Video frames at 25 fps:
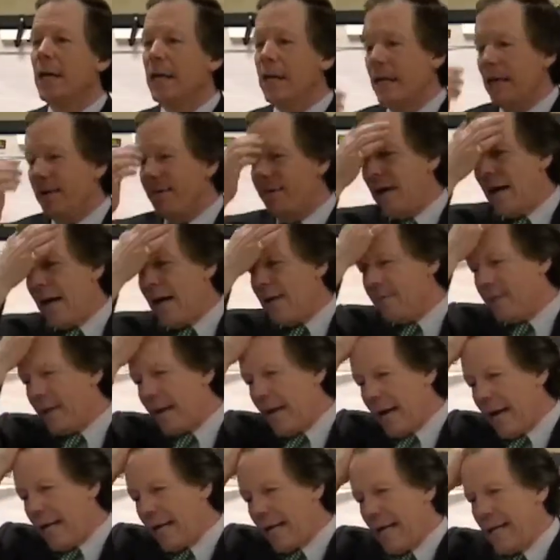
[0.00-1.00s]
if I've
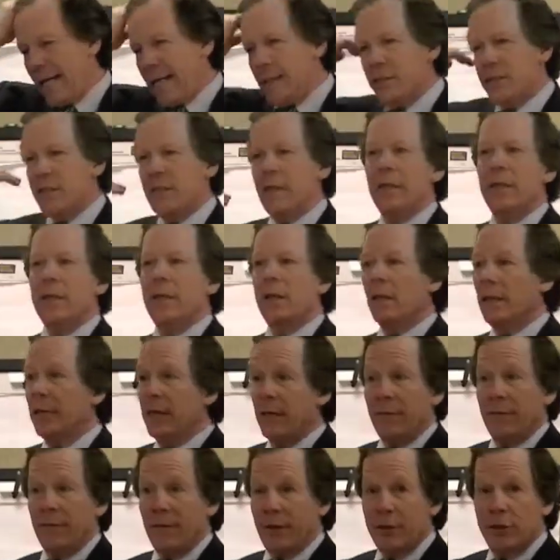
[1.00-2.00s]
got a single
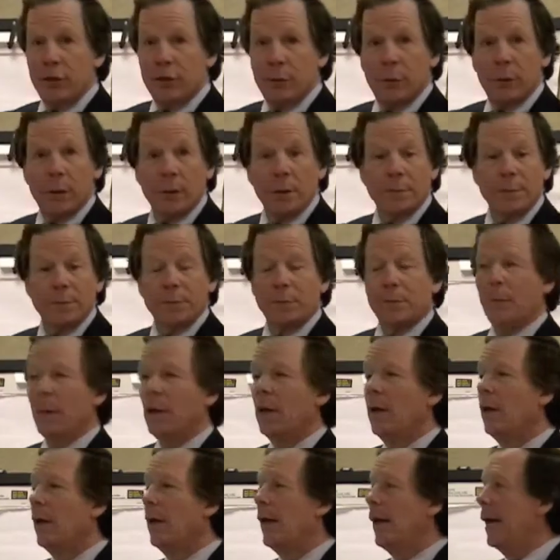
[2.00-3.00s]
individual
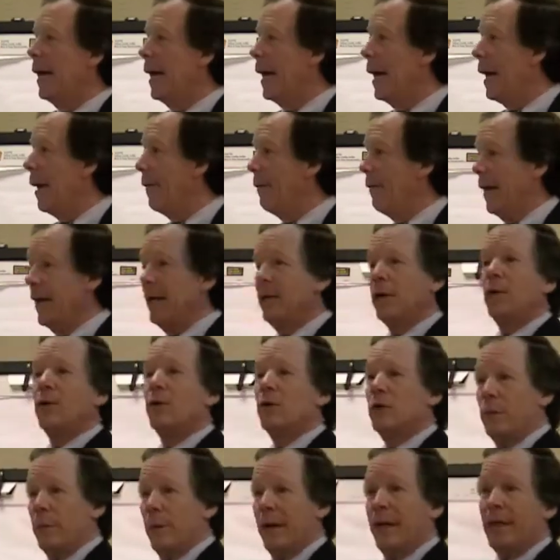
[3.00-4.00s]
and they don't
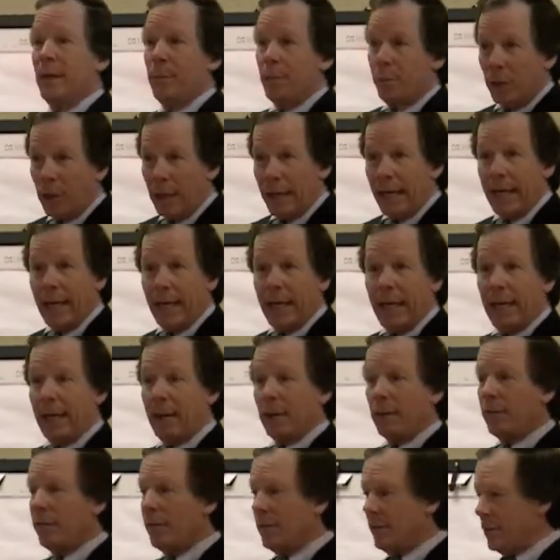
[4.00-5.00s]
do any
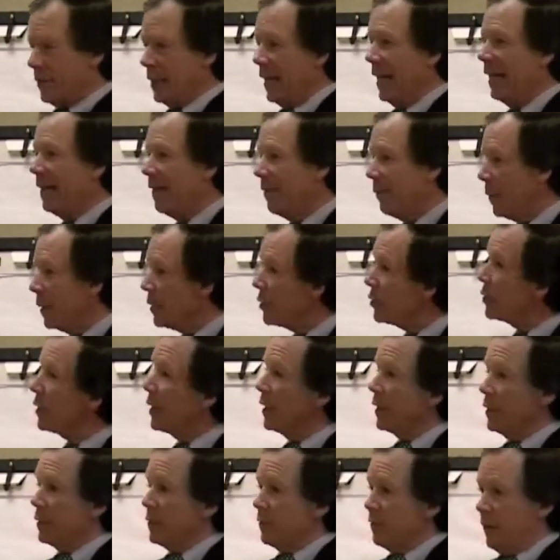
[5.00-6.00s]
planning, the state of
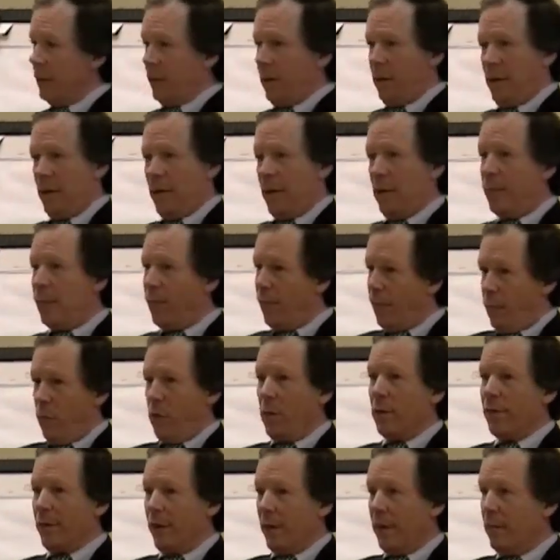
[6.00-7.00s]
Michigan has figured out
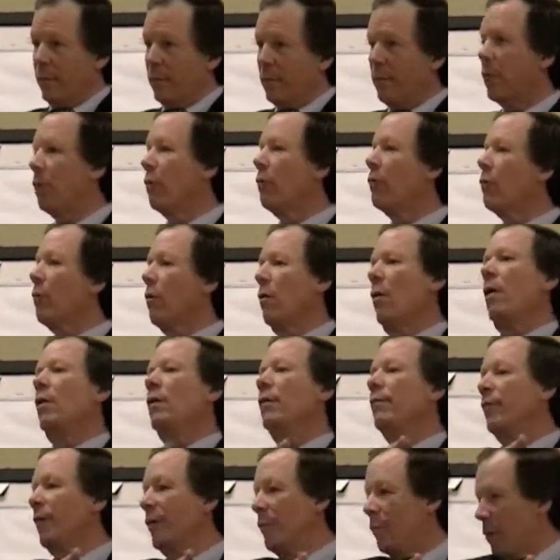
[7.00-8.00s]
for them where all of their